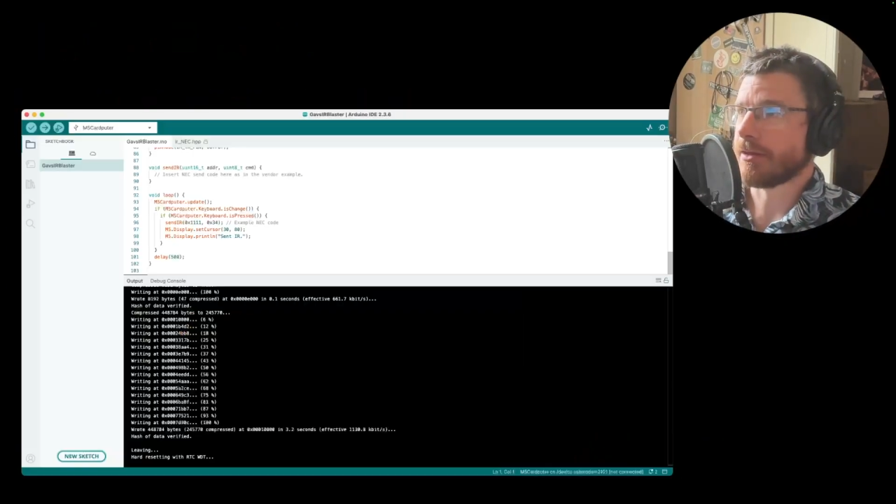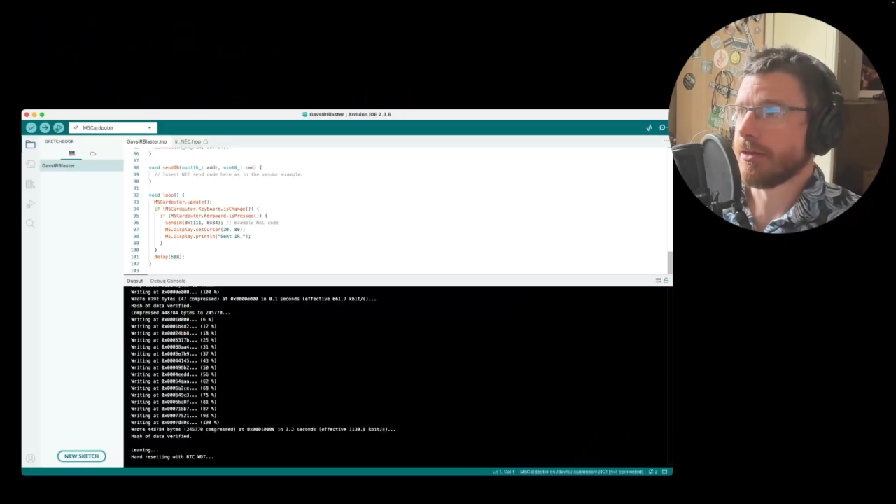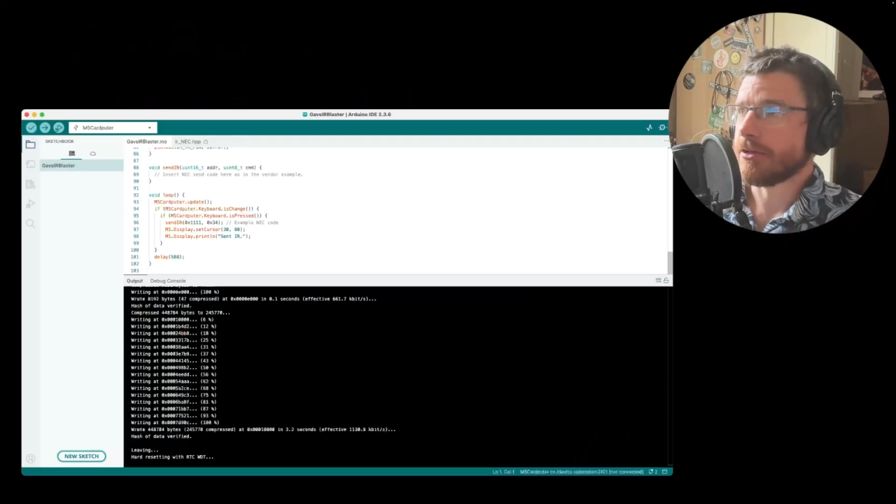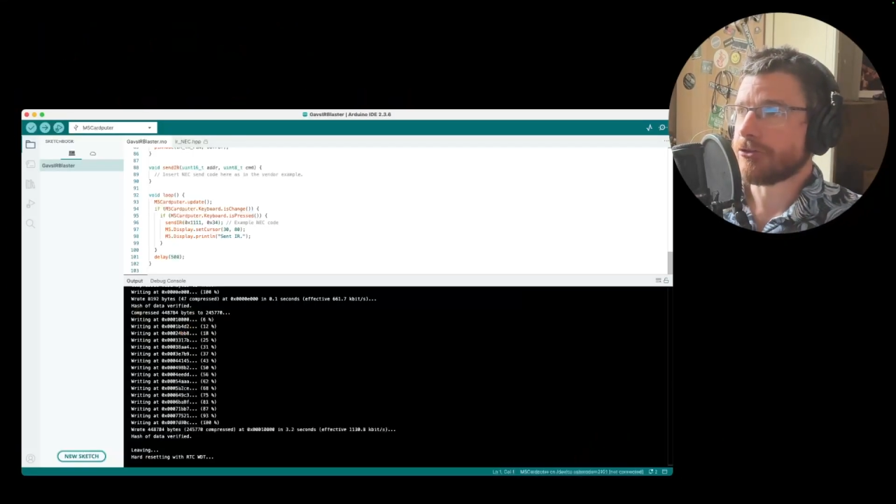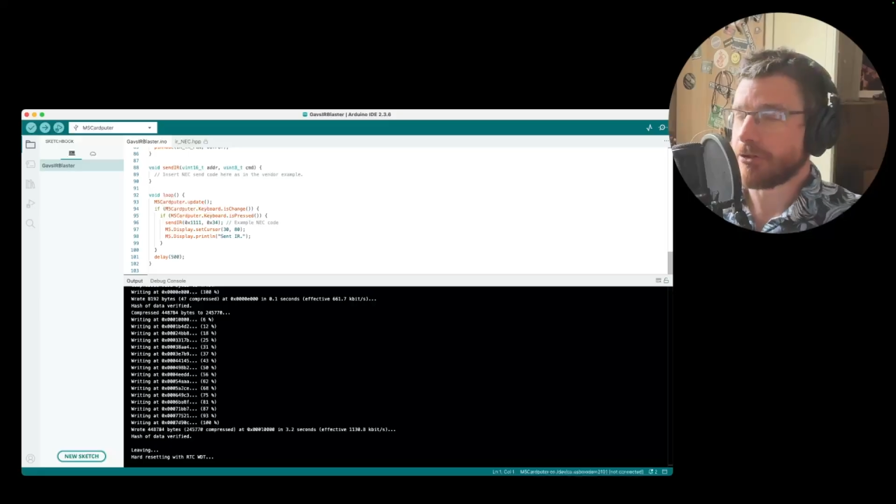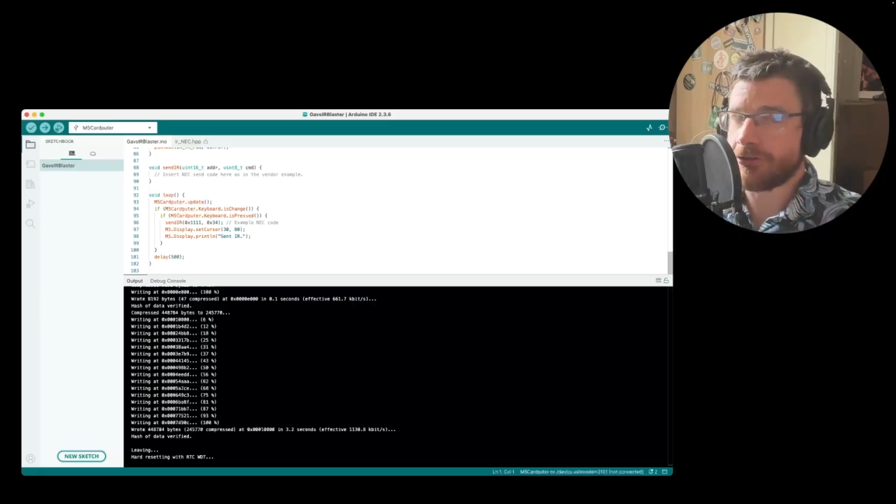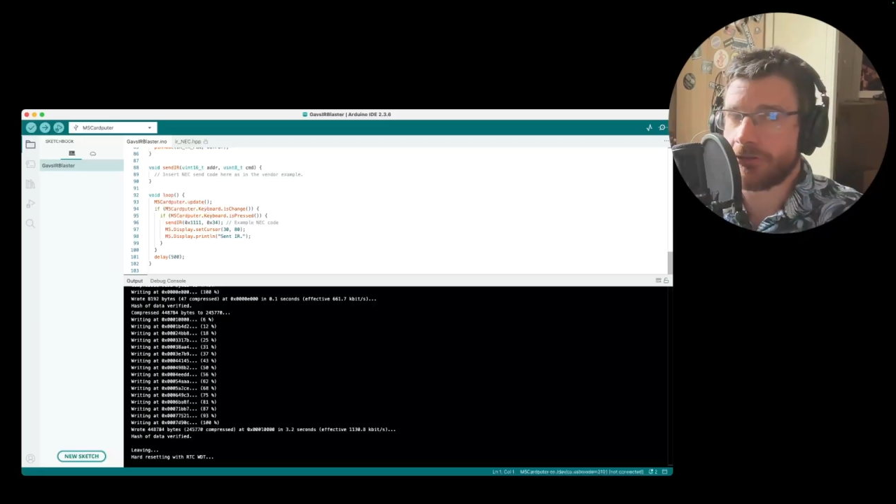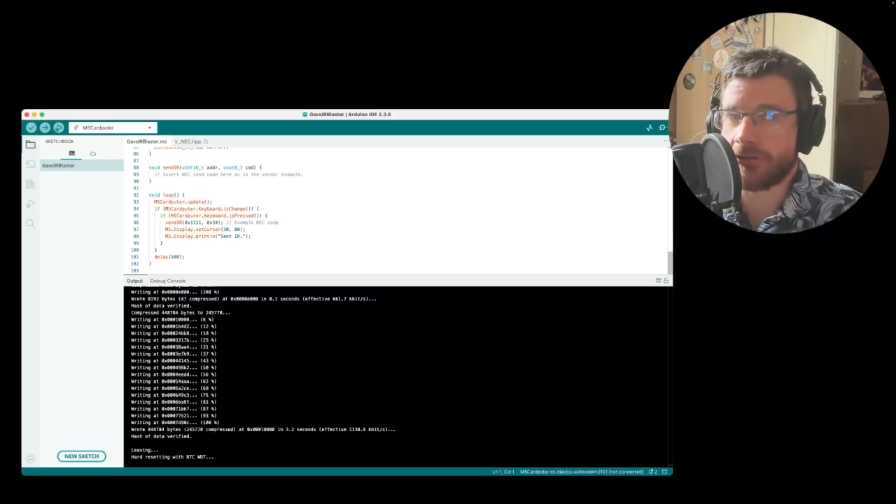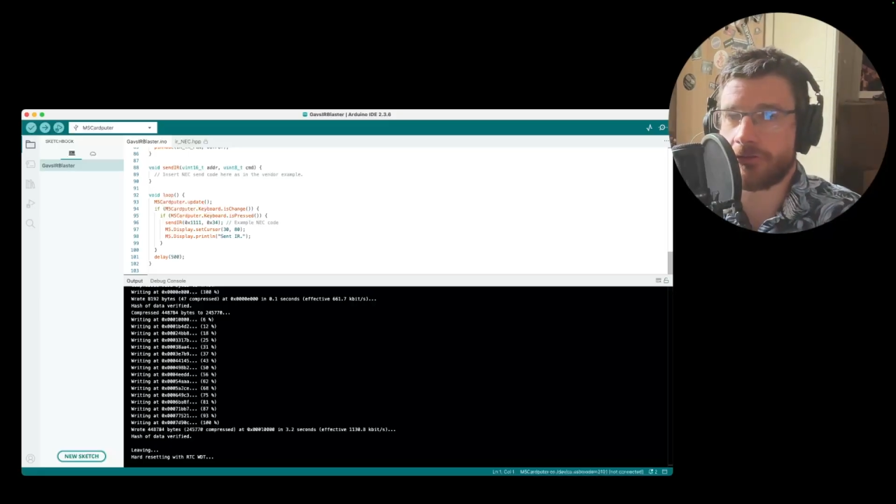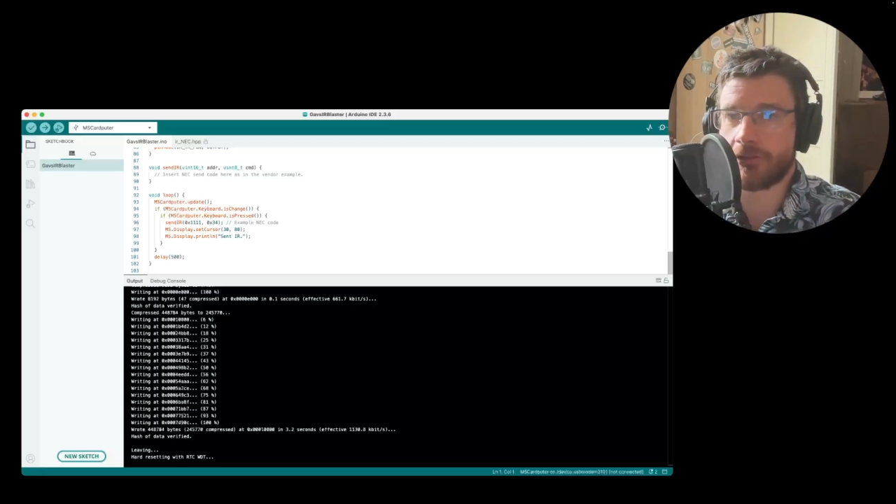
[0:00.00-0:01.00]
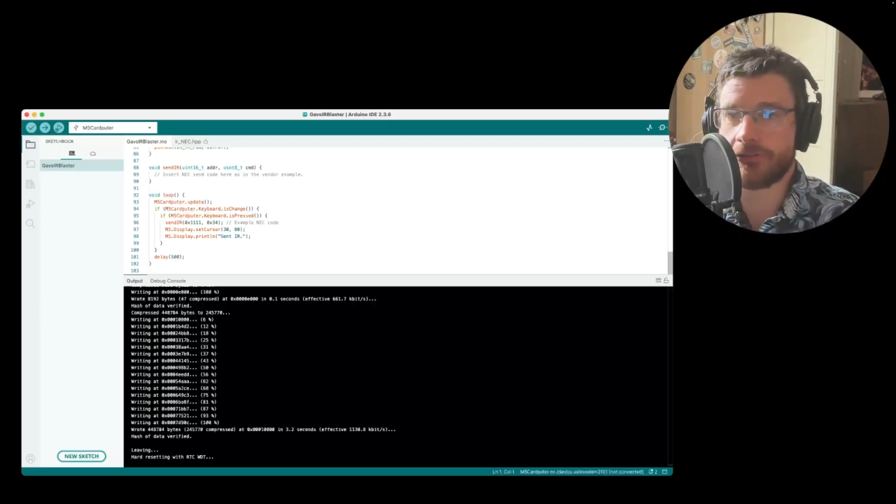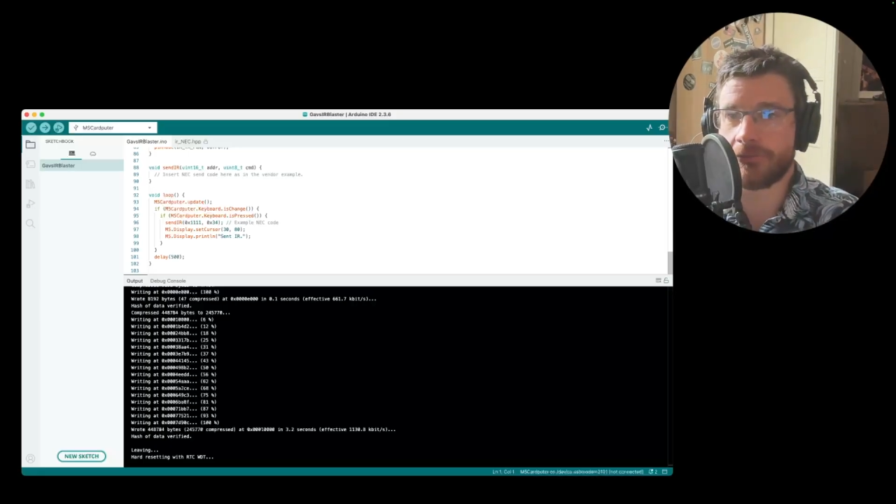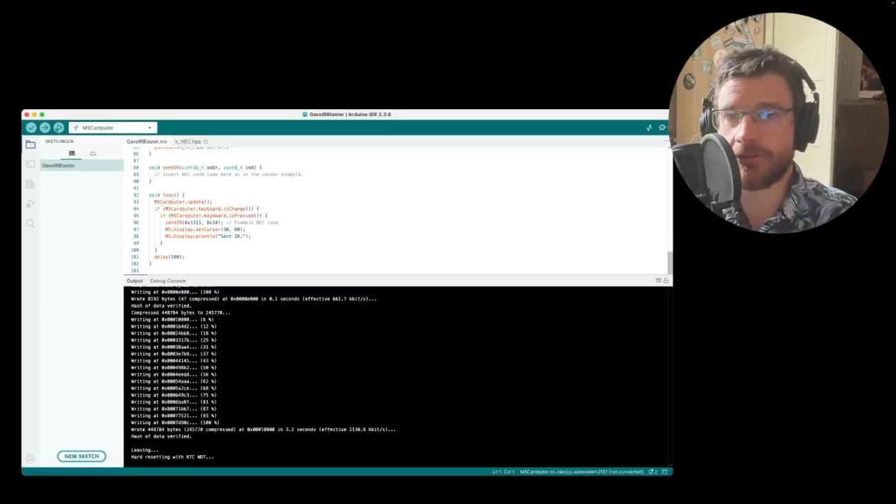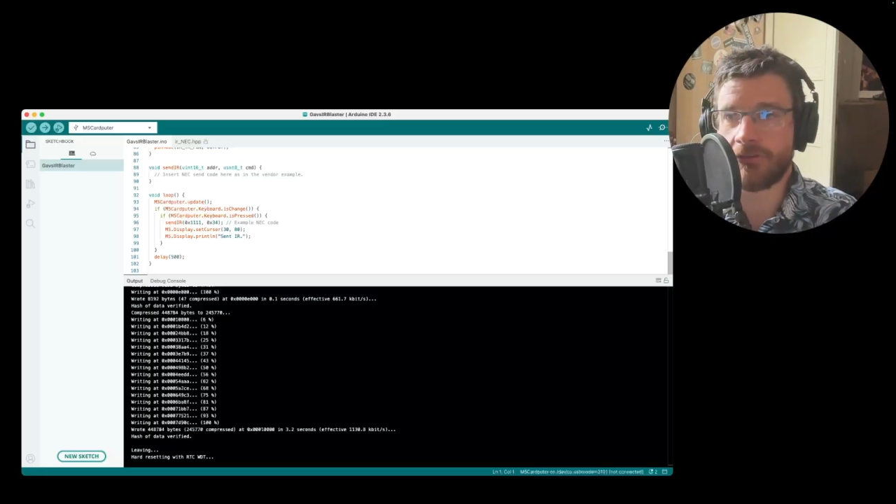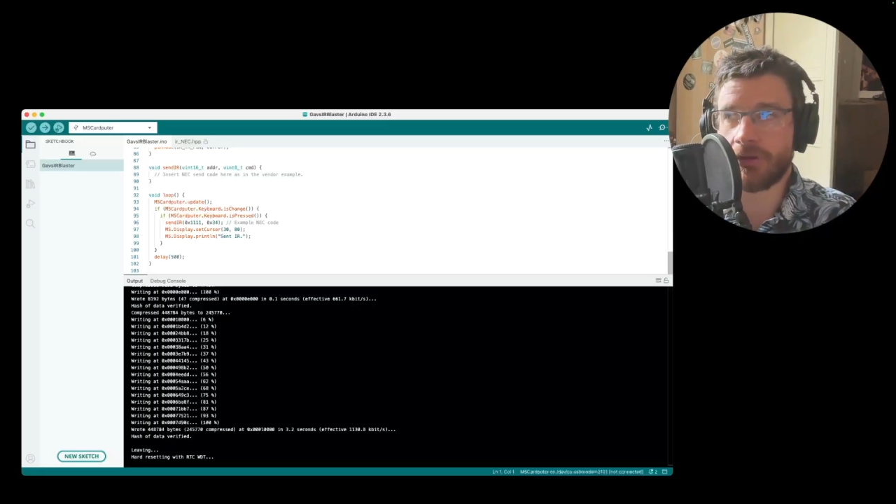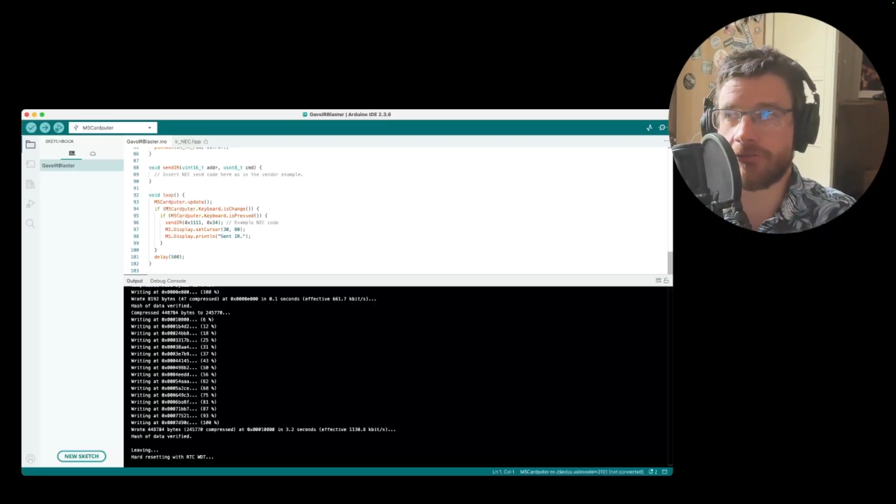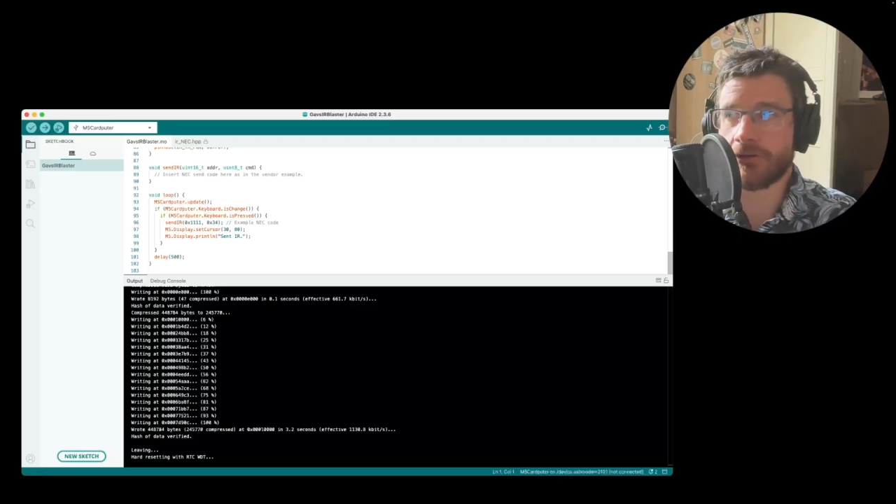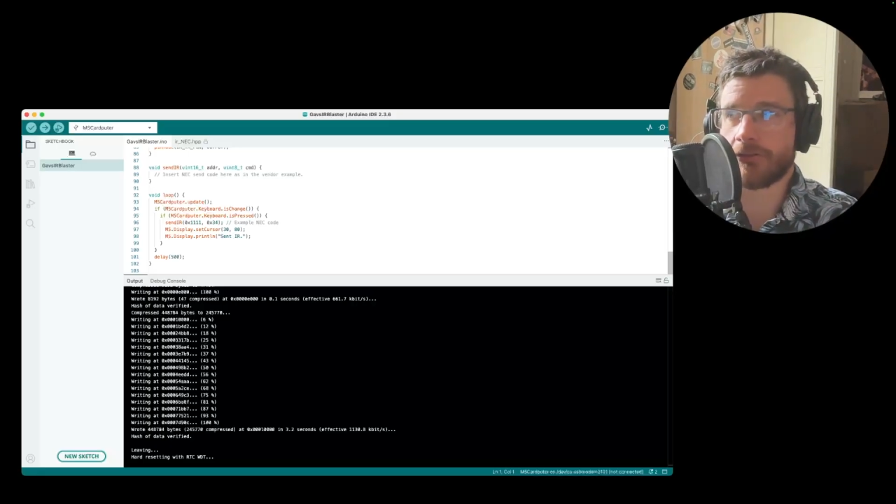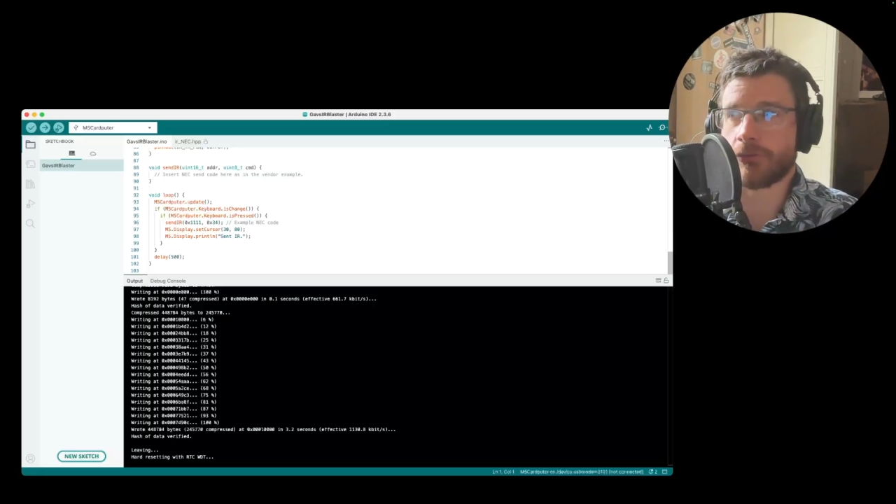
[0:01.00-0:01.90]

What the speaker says: So I decided to write some software for it.